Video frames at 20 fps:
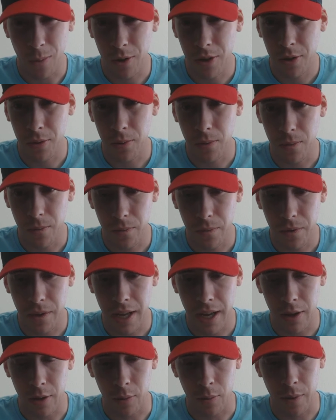me wonder
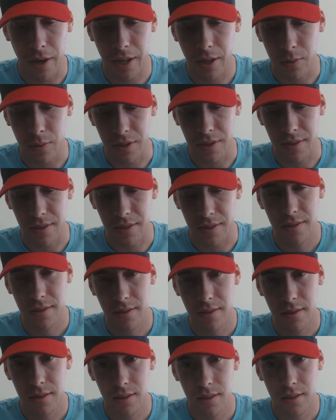how the rank was
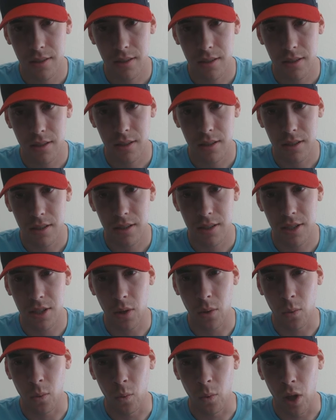
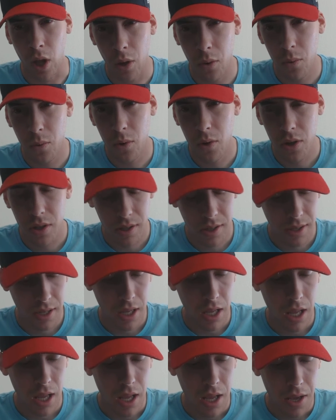so low.
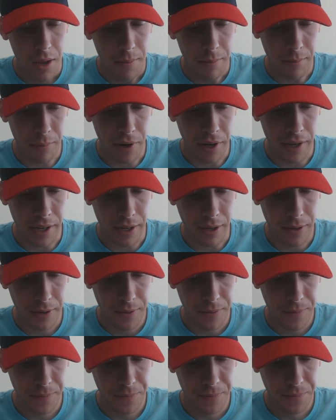But,
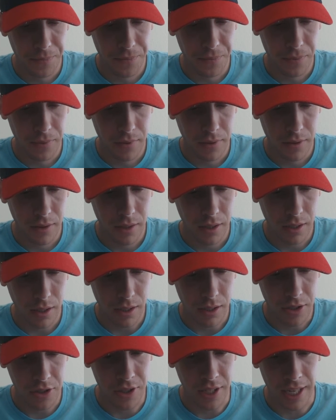
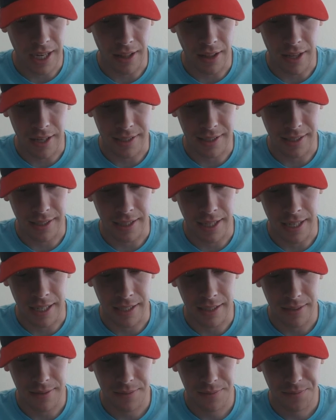shit, I lost it,
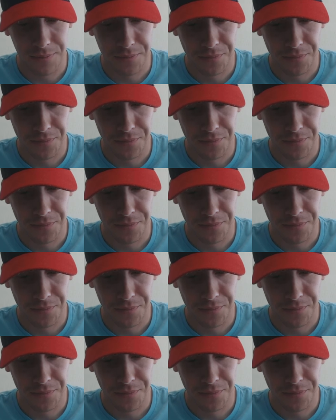guys.